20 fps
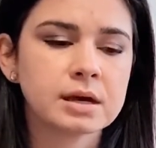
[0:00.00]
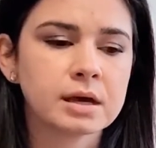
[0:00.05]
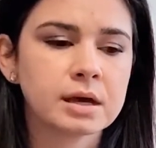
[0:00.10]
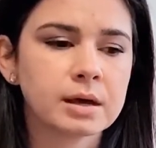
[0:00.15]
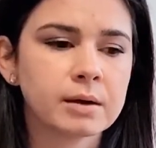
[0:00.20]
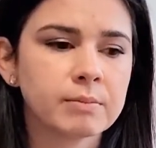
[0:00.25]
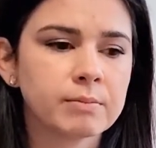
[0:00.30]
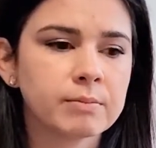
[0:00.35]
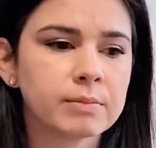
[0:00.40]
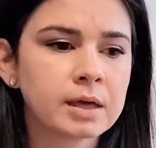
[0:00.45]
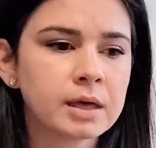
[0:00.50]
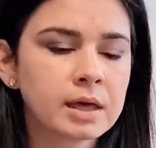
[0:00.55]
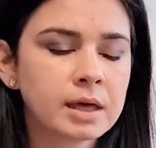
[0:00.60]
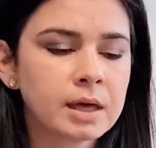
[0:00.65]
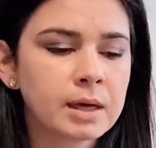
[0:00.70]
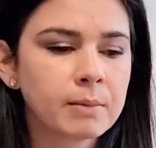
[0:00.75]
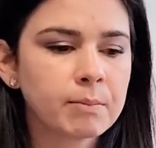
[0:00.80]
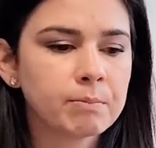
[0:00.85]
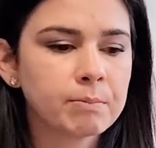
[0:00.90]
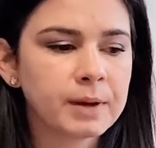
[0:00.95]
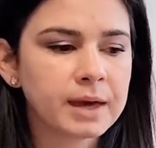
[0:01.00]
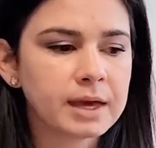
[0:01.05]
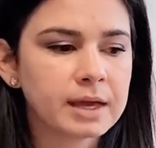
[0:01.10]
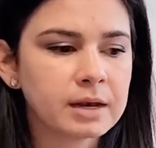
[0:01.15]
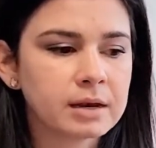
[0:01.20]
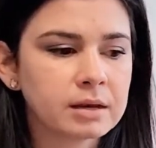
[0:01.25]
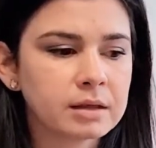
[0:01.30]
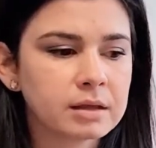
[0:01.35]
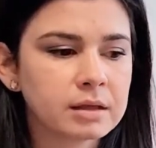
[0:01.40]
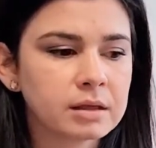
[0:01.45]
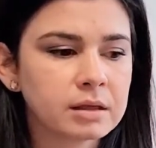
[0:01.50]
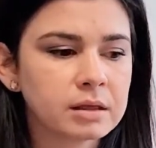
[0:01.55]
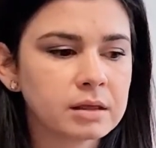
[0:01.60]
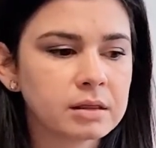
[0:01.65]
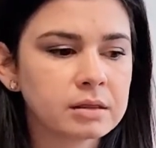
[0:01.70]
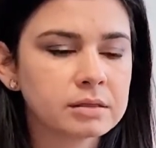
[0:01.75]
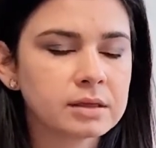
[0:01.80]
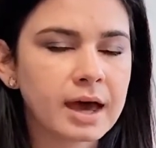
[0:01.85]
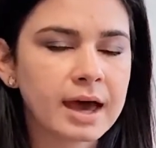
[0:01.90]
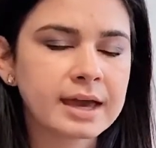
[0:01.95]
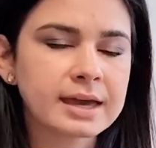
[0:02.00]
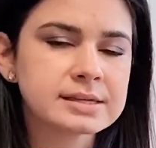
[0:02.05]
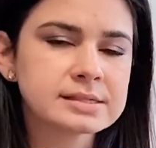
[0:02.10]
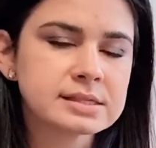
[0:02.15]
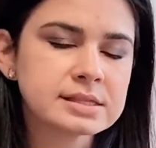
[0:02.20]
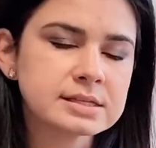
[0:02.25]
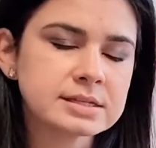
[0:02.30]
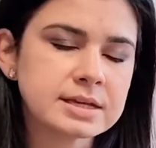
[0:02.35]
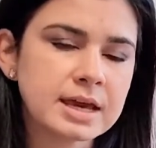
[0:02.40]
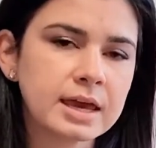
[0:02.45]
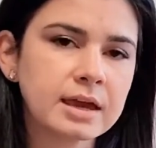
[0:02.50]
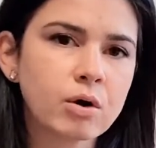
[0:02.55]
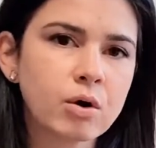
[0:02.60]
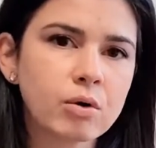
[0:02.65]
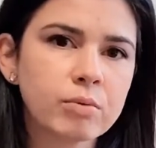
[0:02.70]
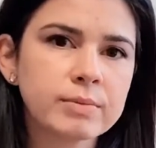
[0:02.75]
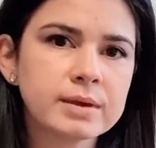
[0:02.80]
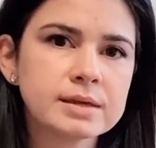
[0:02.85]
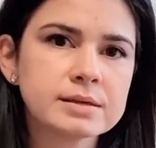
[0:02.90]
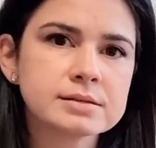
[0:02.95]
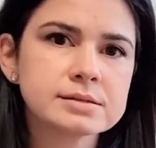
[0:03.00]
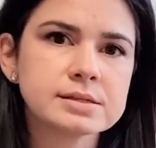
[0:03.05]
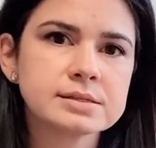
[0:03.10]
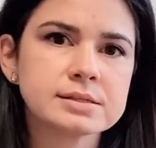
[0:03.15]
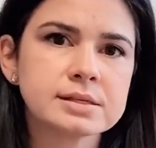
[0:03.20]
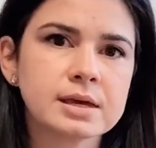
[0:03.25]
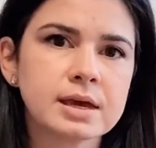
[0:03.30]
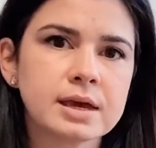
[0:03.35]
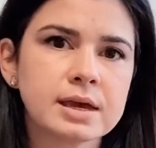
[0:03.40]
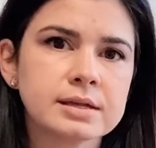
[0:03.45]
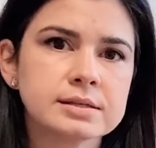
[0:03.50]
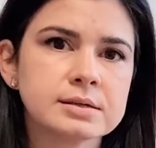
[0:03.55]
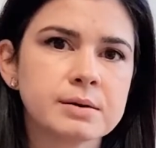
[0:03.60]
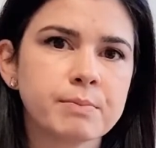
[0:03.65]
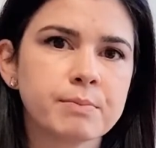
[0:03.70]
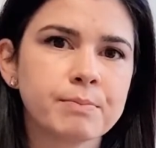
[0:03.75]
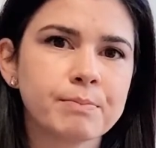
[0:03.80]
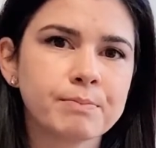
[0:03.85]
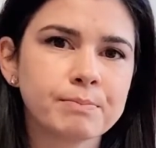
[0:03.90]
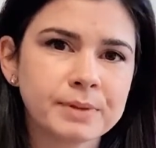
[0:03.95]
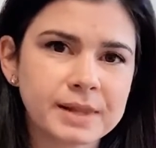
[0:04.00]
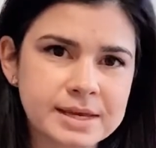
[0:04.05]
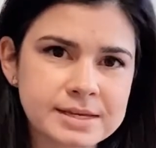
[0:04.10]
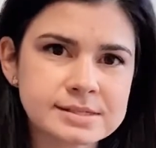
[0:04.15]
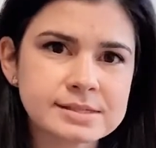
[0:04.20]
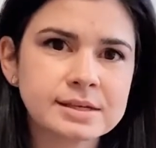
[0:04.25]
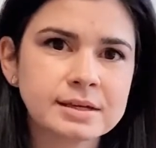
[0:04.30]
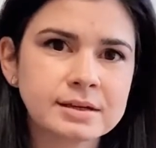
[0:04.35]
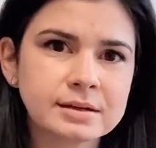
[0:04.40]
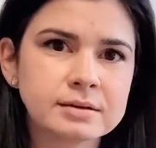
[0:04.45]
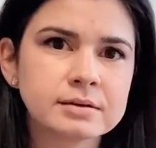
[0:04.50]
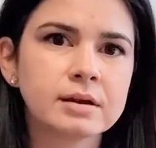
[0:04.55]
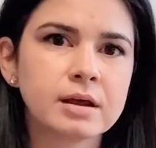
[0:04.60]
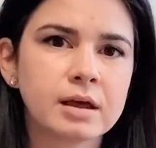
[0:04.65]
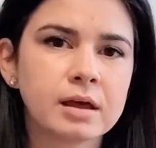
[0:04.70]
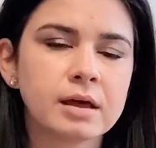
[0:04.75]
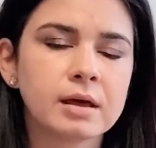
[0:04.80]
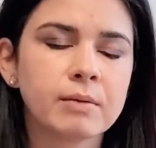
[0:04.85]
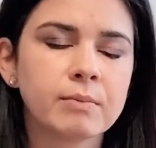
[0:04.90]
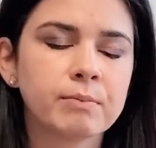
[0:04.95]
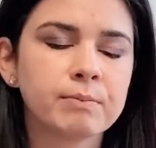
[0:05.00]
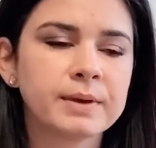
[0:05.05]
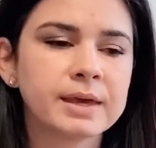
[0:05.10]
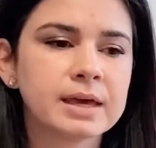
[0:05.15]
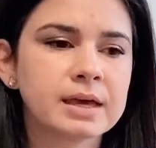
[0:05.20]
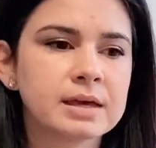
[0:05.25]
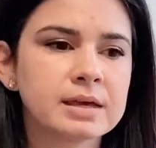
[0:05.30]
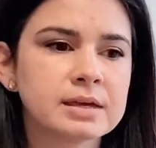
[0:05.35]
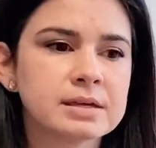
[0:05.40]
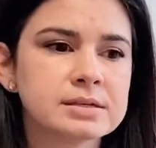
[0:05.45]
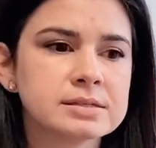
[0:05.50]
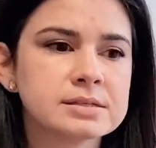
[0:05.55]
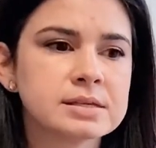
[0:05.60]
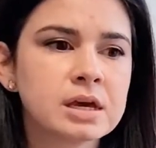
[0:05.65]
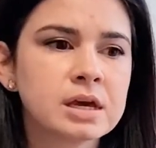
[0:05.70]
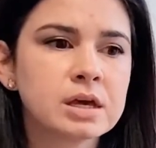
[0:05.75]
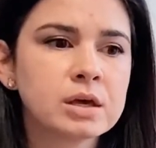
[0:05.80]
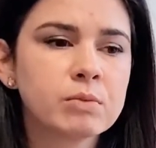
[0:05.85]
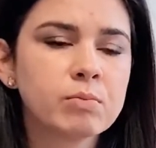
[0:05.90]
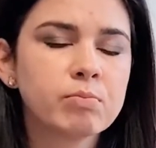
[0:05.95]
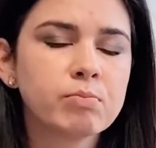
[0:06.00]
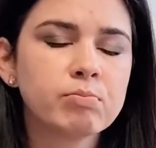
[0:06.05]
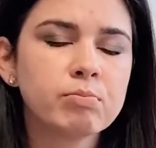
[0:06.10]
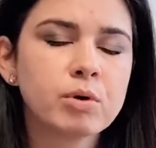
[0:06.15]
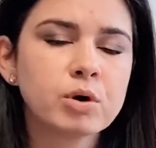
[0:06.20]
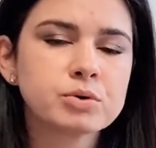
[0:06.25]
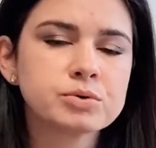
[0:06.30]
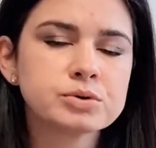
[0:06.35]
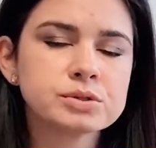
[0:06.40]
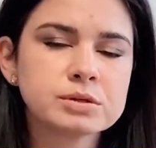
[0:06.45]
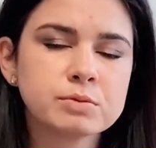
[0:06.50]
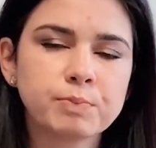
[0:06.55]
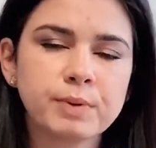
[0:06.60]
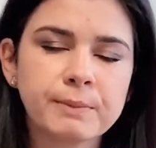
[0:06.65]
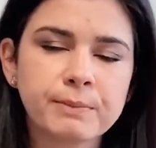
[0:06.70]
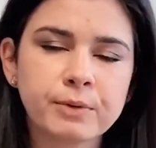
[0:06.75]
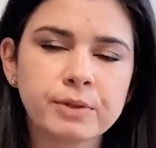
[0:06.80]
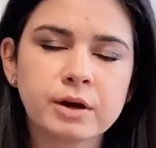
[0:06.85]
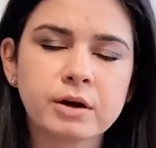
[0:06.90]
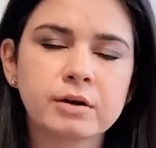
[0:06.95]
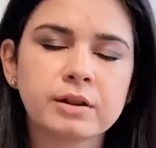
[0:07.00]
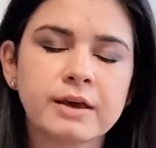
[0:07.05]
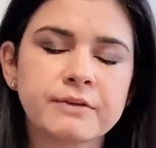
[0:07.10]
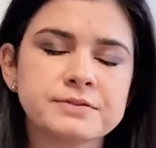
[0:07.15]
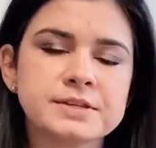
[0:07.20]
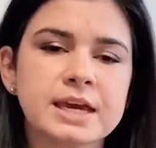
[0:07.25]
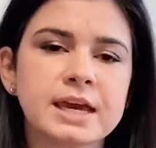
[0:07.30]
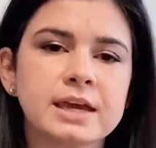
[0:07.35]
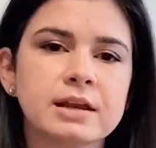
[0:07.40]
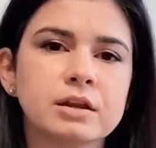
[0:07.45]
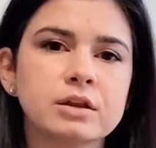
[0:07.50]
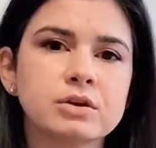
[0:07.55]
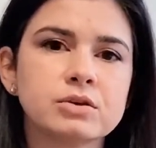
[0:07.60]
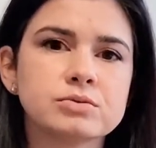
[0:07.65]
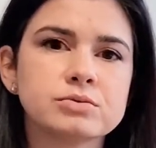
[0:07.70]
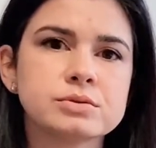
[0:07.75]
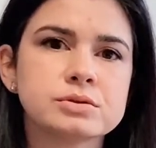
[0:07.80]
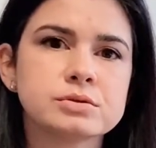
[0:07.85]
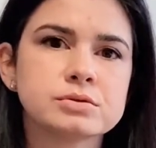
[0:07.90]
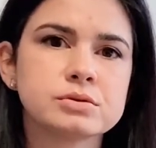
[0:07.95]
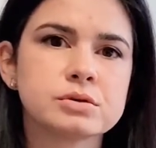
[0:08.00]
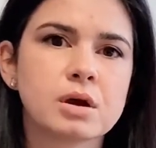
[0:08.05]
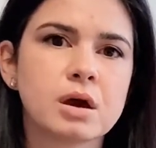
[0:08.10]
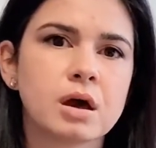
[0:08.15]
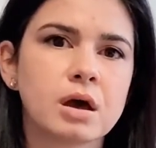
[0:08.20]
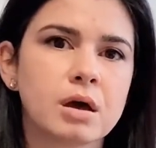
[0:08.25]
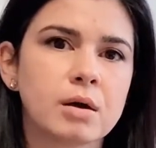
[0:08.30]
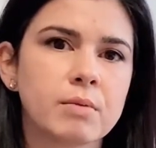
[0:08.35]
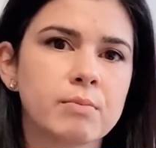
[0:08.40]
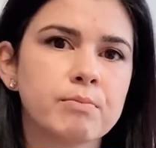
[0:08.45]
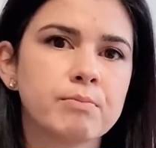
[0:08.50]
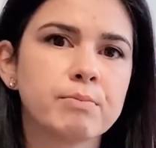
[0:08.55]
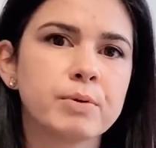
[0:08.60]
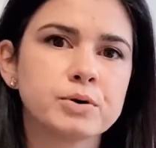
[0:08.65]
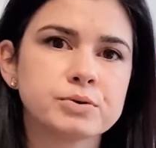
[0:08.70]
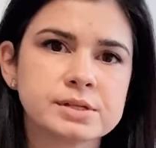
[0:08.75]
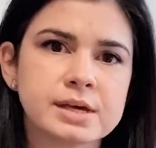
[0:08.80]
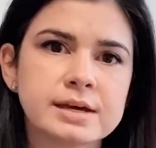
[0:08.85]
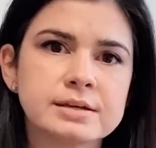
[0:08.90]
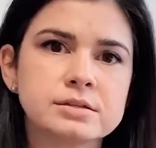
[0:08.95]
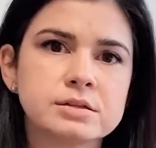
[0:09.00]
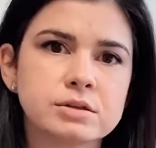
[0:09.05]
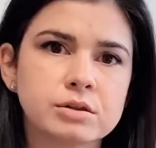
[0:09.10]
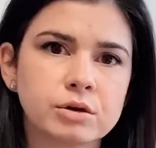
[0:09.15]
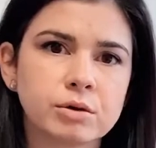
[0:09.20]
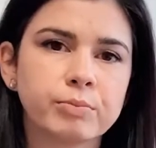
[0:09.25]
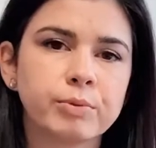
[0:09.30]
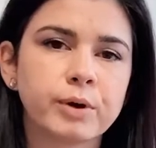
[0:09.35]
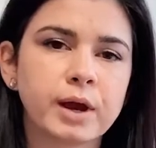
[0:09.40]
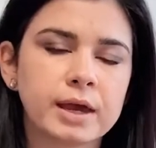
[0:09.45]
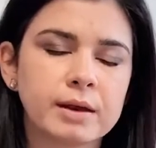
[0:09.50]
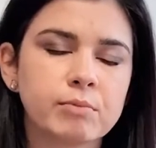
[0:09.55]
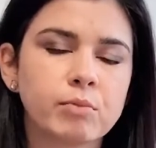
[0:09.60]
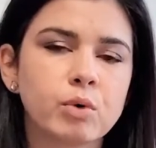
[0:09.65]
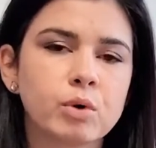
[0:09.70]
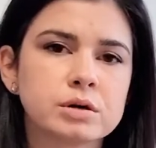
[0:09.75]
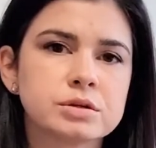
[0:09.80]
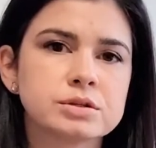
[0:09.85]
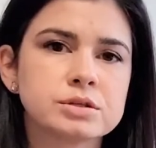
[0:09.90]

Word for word: Um, but I guess the take home is it's a it's a blessing um, because most people that are left-handed use um, both sides of their brain more.